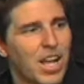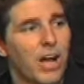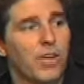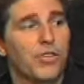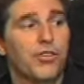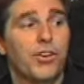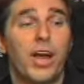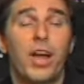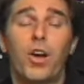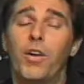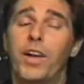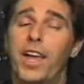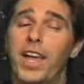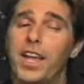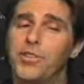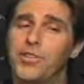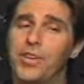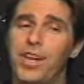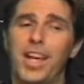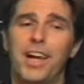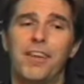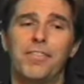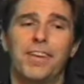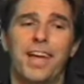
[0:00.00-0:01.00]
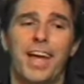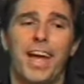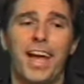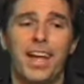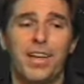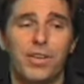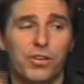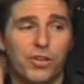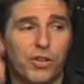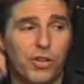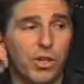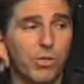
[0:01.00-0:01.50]
J F K, J F K
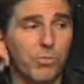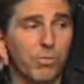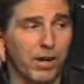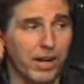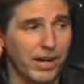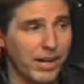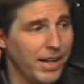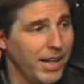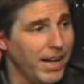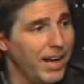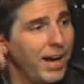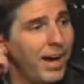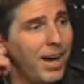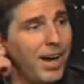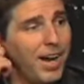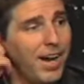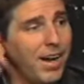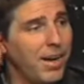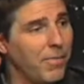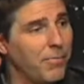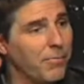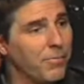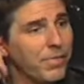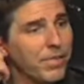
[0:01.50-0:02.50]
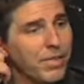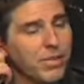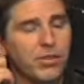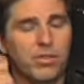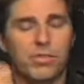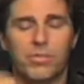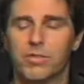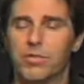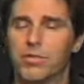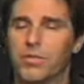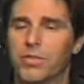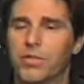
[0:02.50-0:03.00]
is a good one.
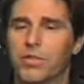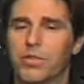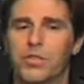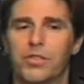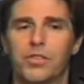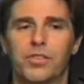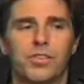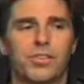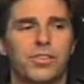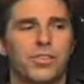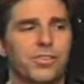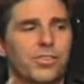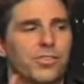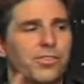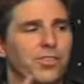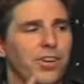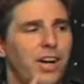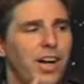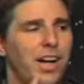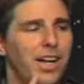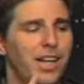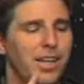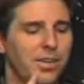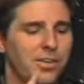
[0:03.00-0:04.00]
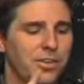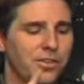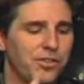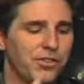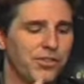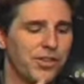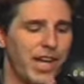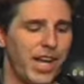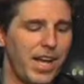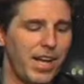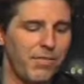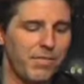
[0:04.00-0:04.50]
Um, John,
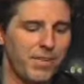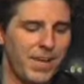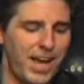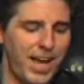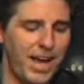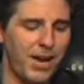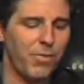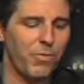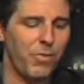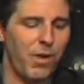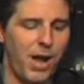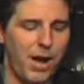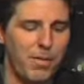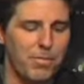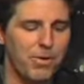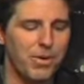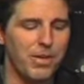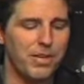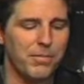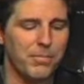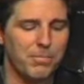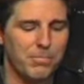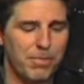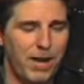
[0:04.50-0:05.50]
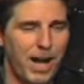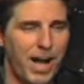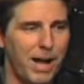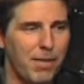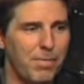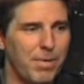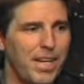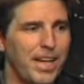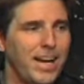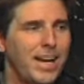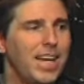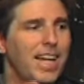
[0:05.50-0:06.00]
J F K, Robert,
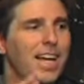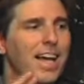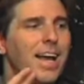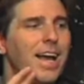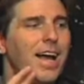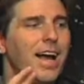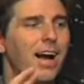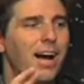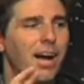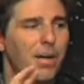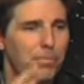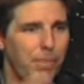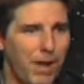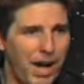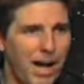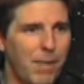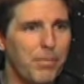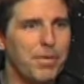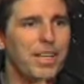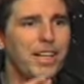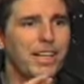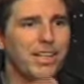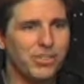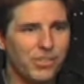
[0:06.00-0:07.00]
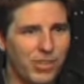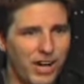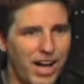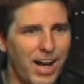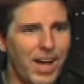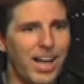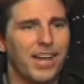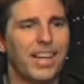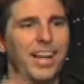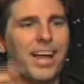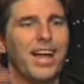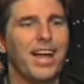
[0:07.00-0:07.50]
Bobby, uh, Bobby,
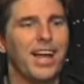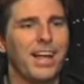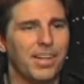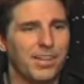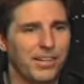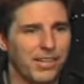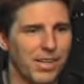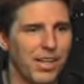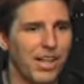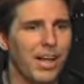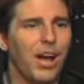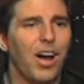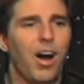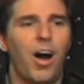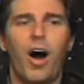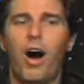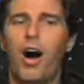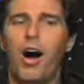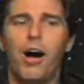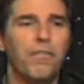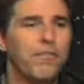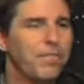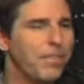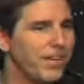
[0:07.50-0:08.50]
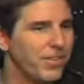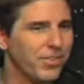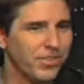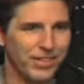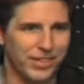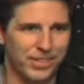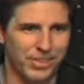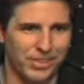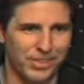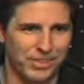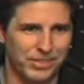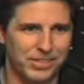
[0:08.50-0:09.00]
John, and all
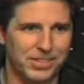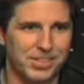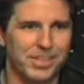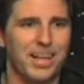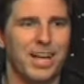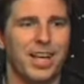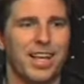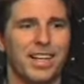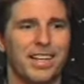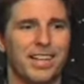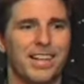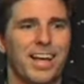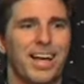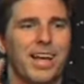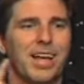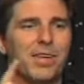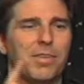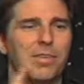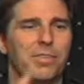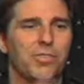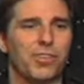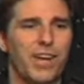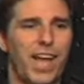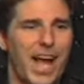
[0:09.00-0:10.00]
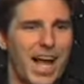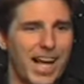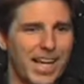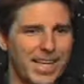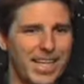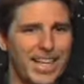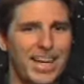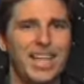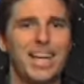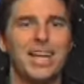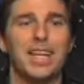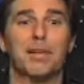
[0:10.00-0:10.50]
physicals, and and
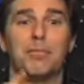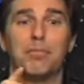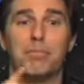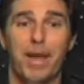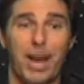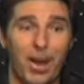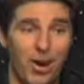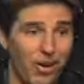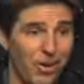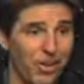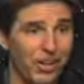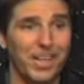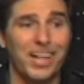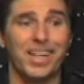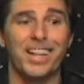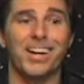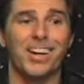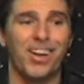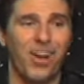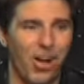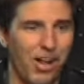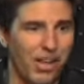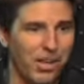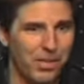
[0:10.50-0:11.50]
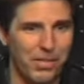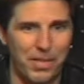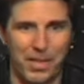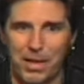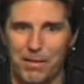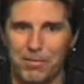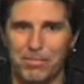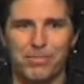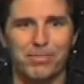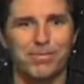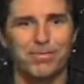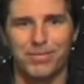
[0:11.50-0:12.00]
Jackie and Marilyn and all of
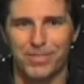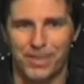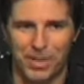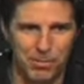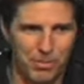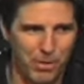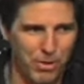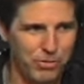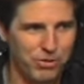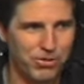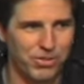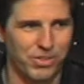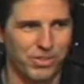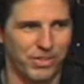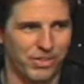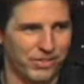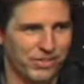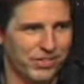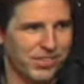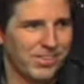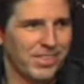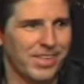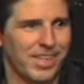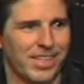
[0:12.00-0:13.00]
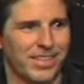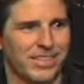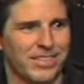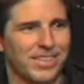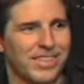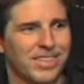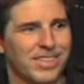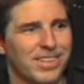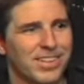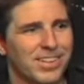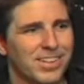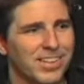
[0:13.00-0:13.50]
them emotionals. Yes.
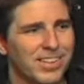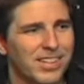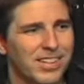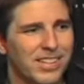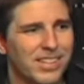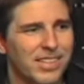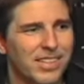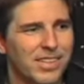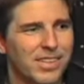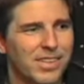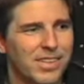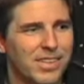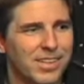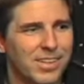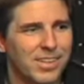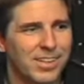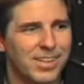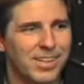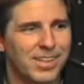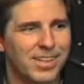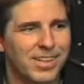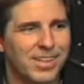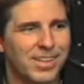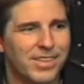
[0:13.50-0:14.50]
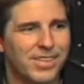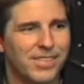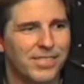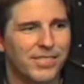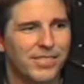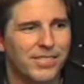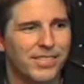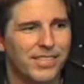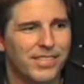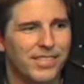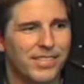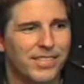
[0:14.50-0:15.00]
So far, every
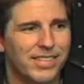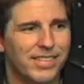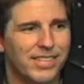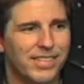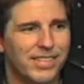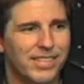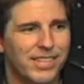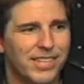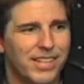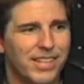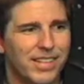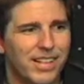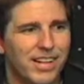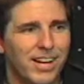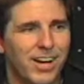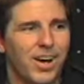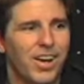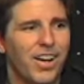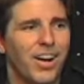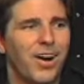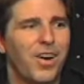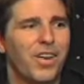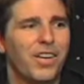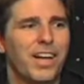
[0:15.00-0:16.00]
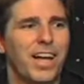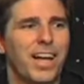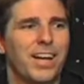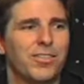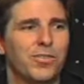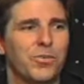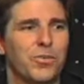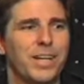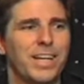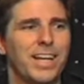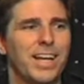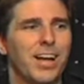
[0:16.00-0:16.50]
male has been physical. Okay,
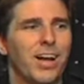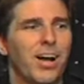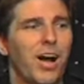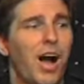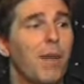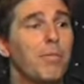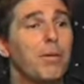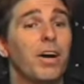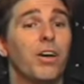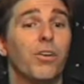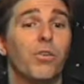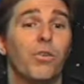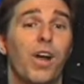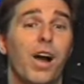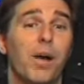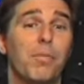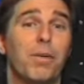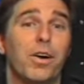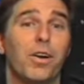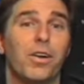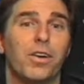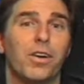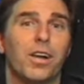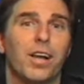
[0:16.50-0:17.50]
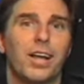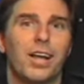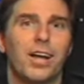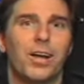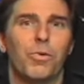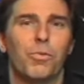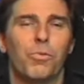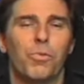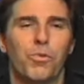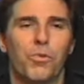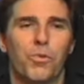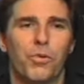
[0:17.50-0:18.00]
so we need a. How about how about,
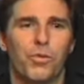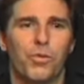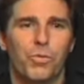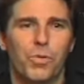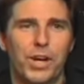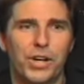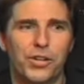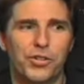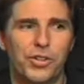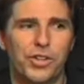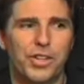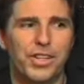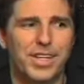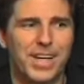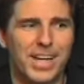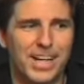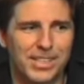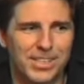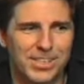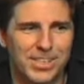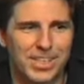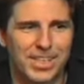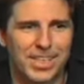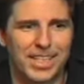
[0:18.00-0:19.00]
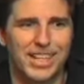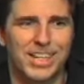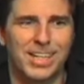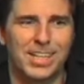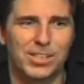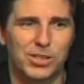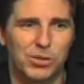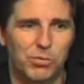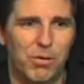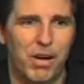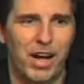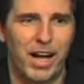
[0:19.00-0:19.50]
how about Richard Nixon and
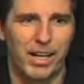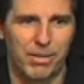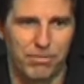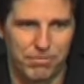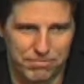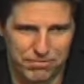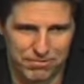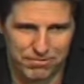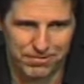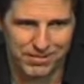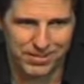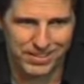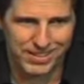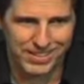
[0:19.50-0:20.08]
his wife?